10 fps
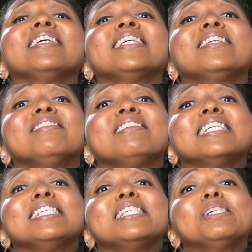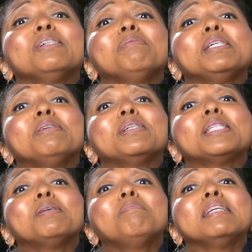they do this to me with
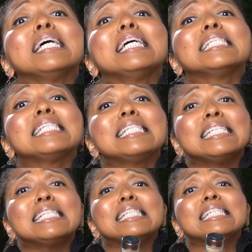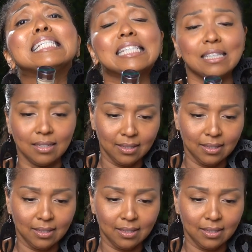the plastic?